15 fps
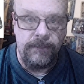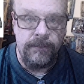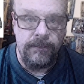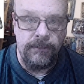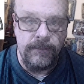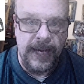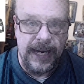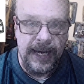
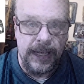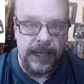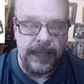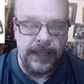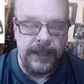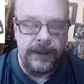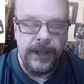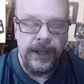
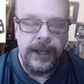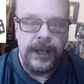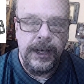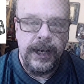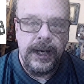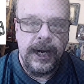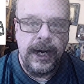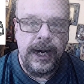mainly.
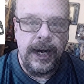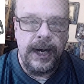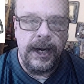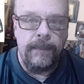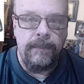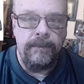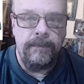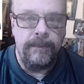
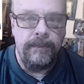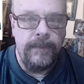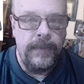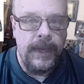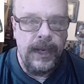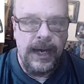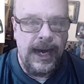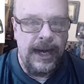
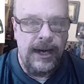I